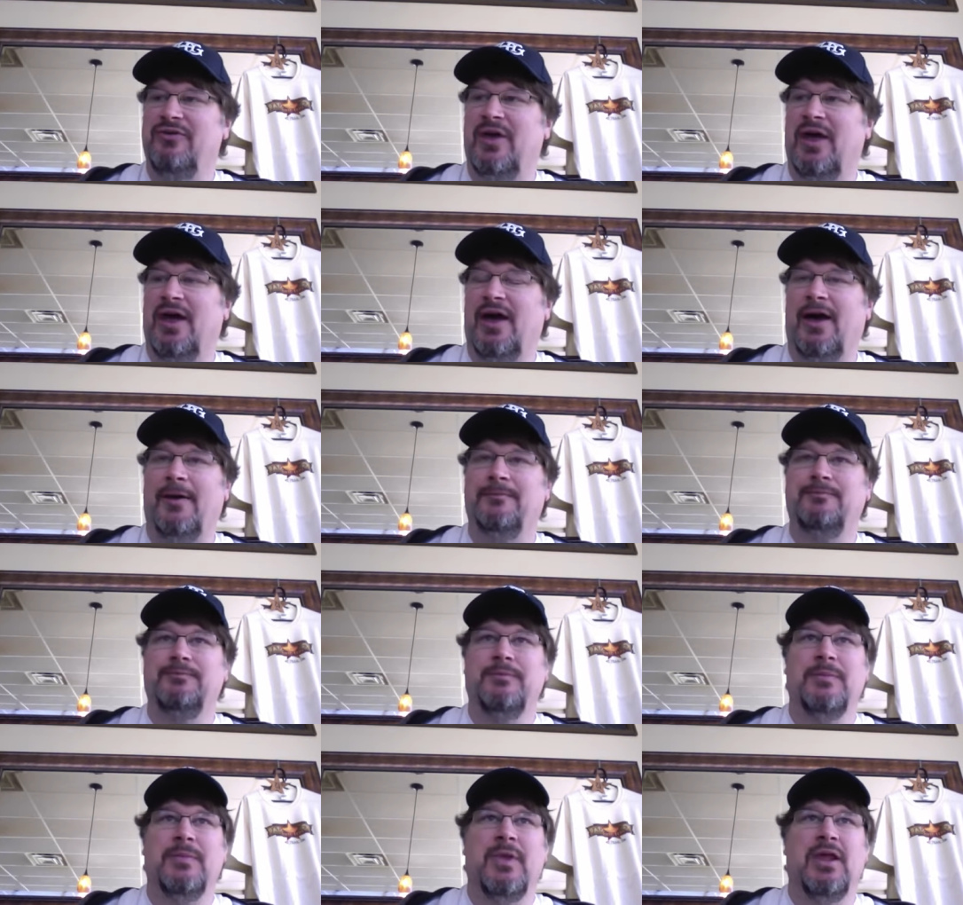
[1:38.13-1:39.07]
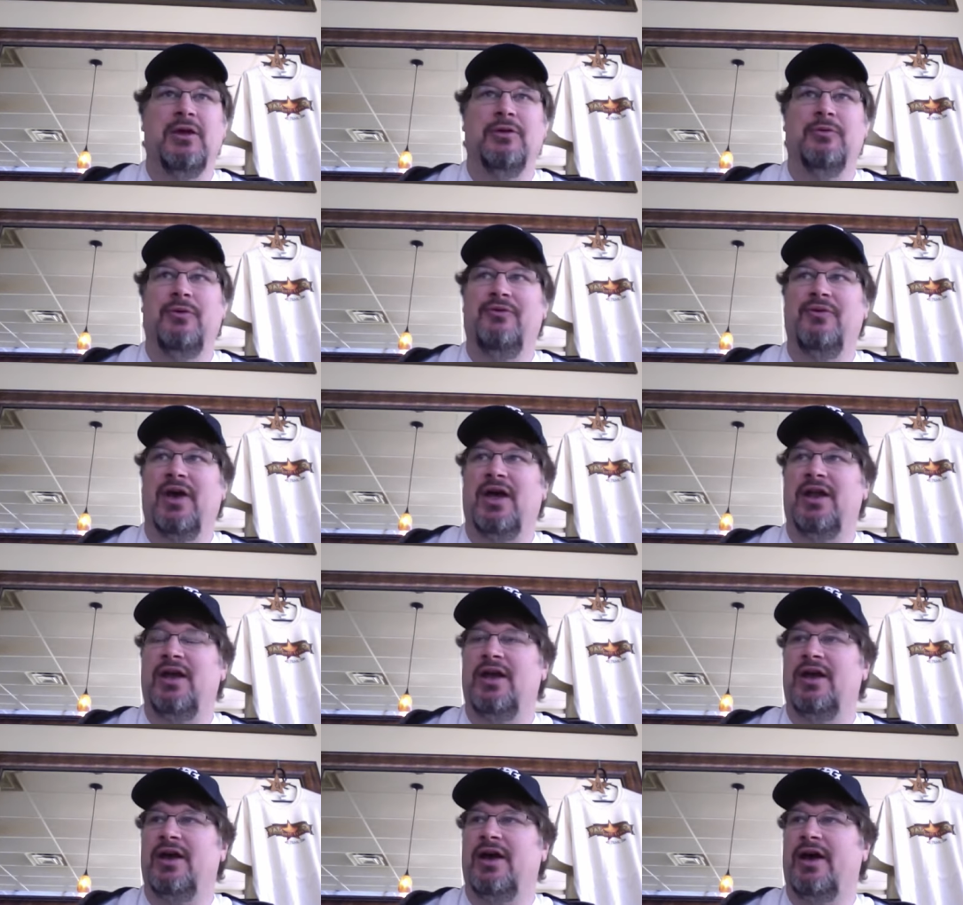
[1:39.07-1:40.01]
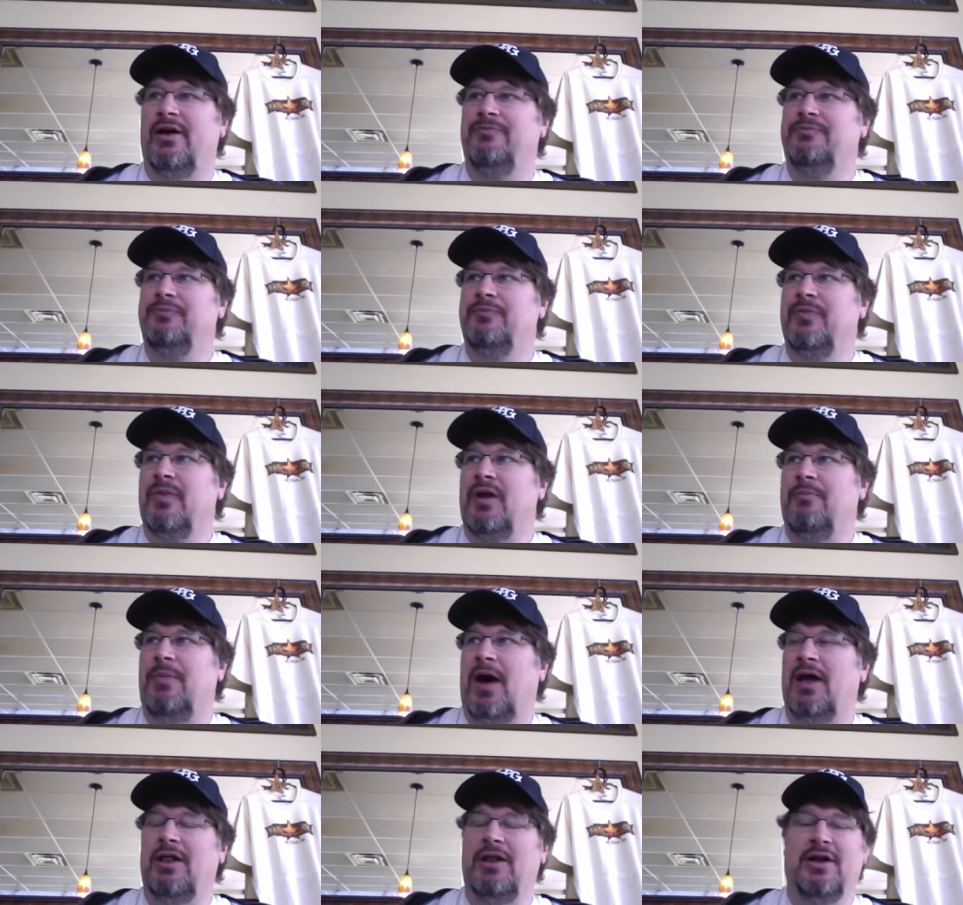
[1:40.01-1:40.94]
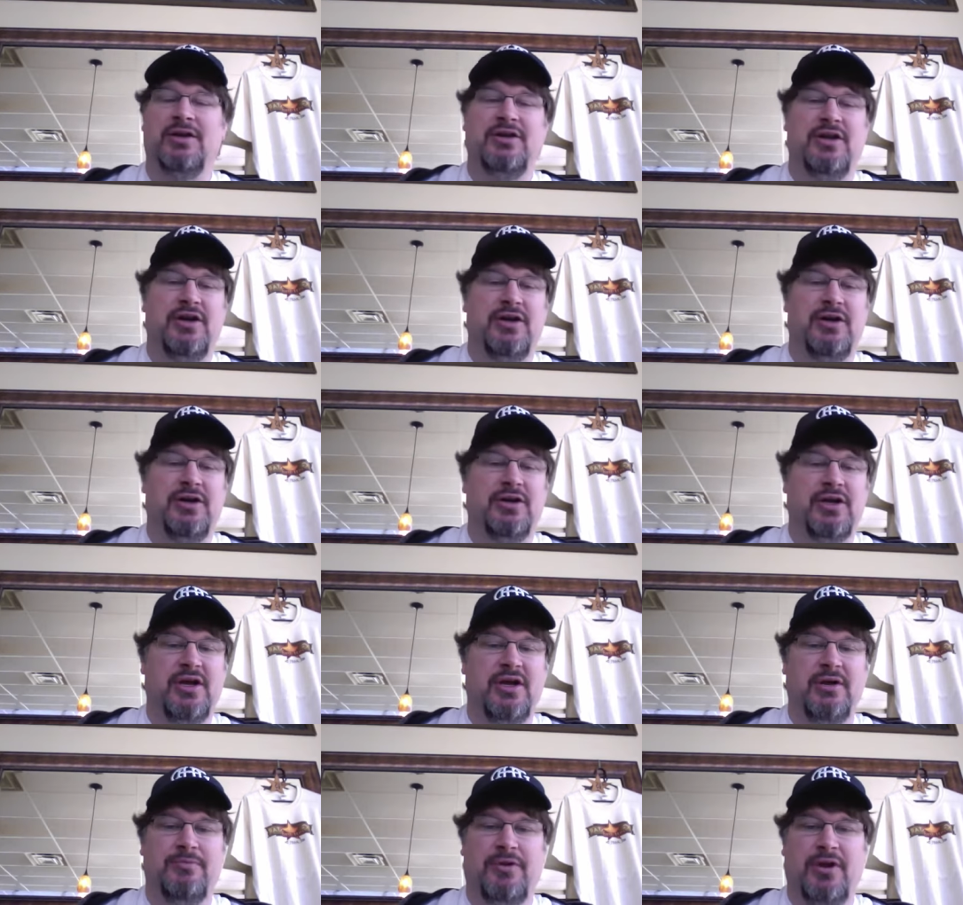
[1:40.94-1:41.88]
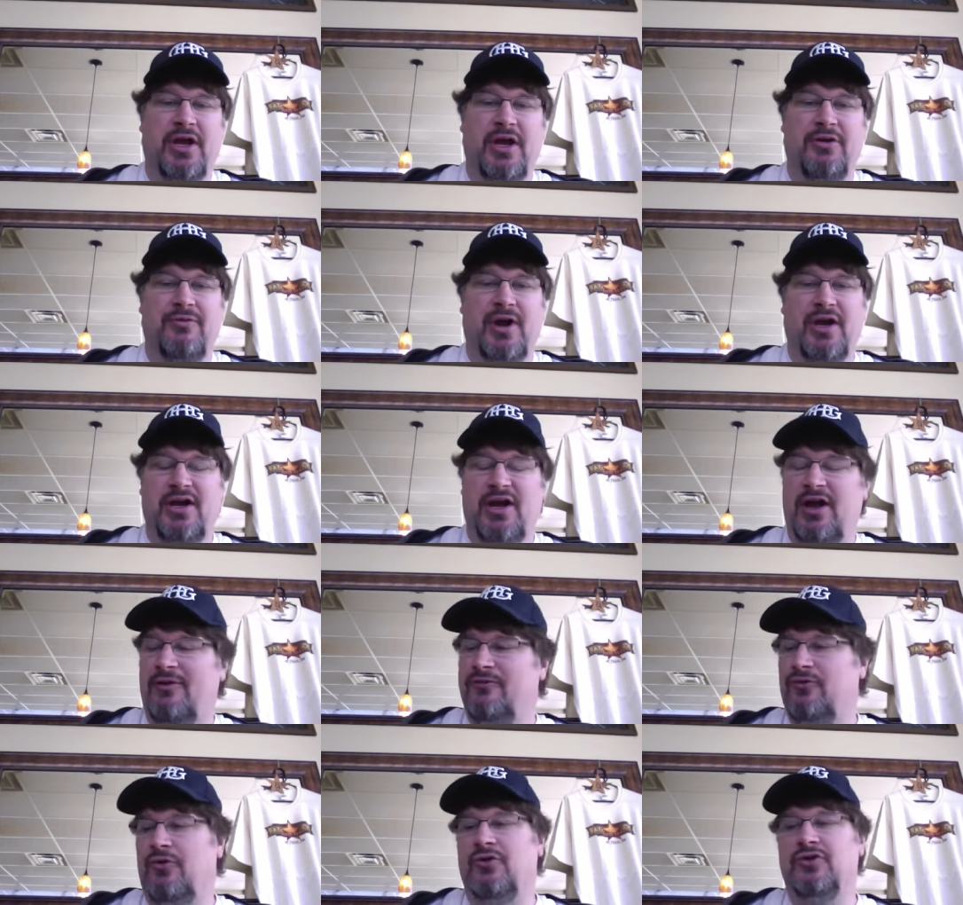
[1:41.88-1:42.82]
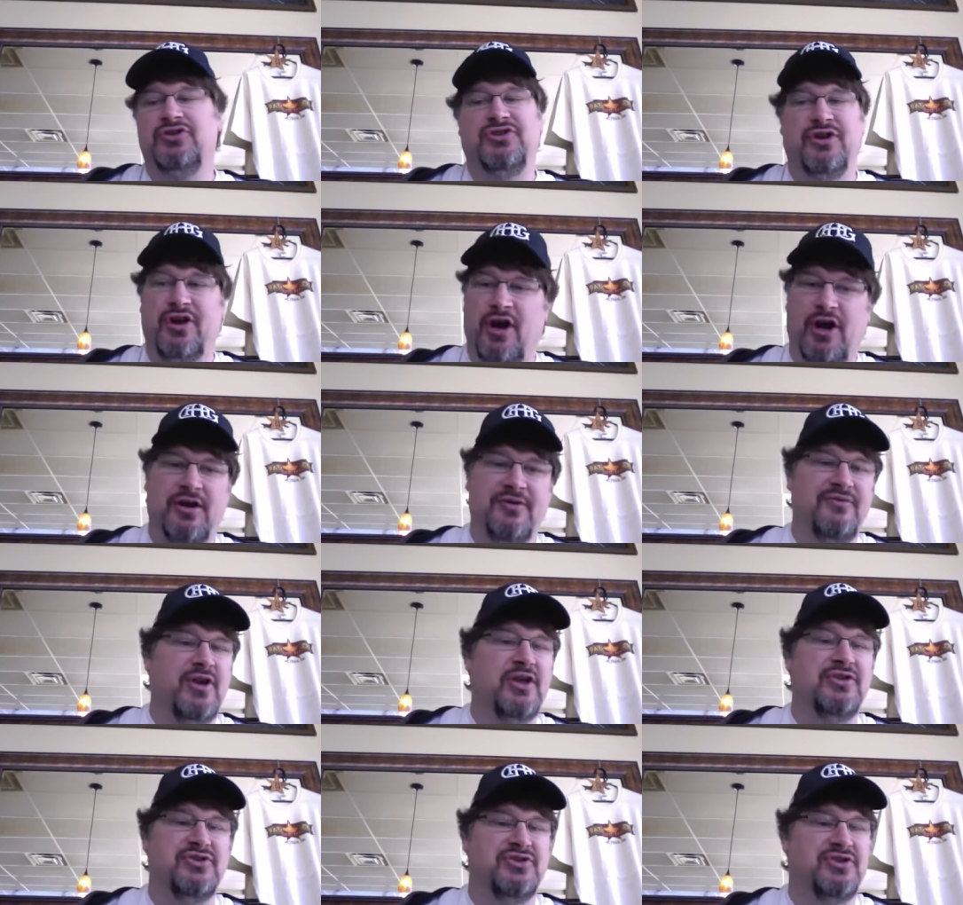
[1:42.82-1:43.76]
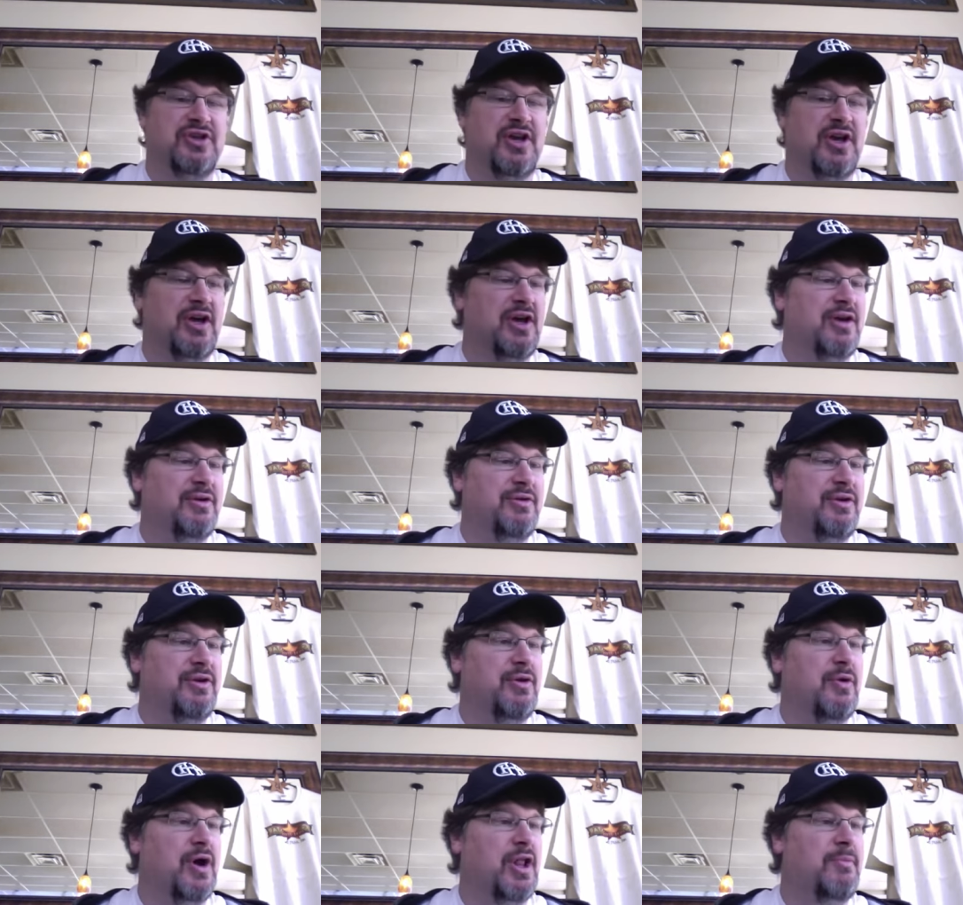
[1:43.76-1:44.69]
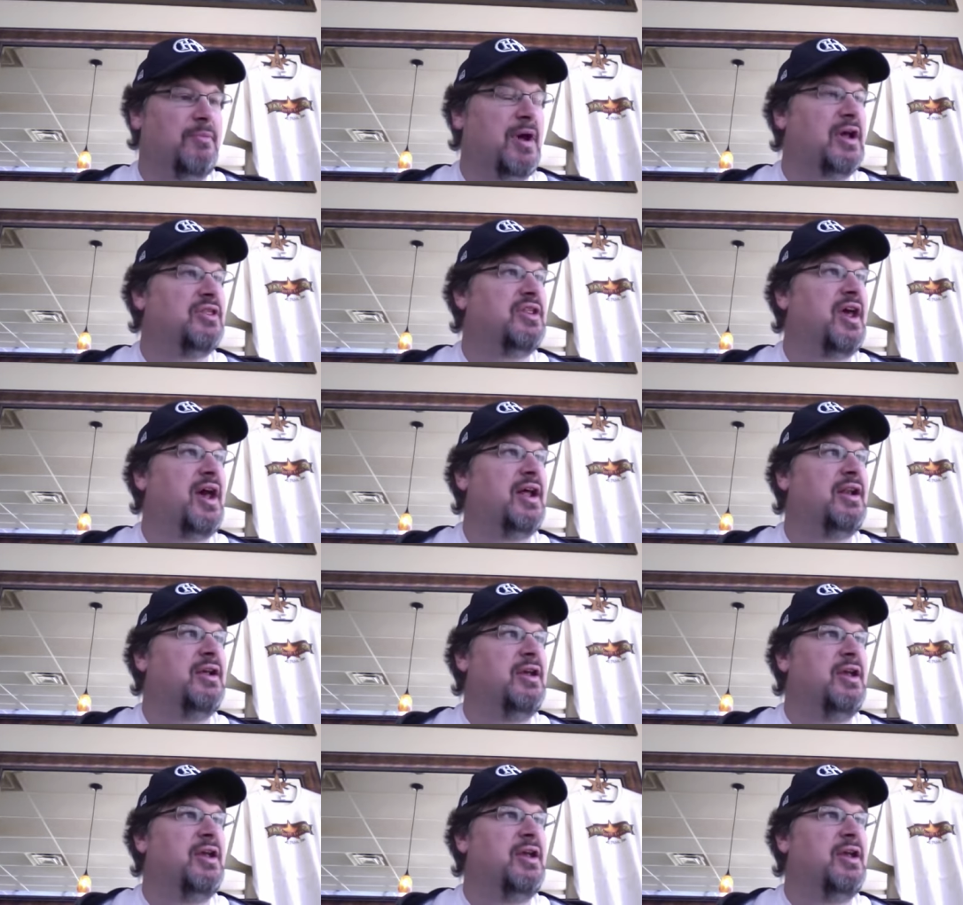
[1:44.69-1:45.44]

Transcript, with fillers: Uh, we've got a uh, potluck dinner getting planned right now. Of course, cigar events, you know all about that.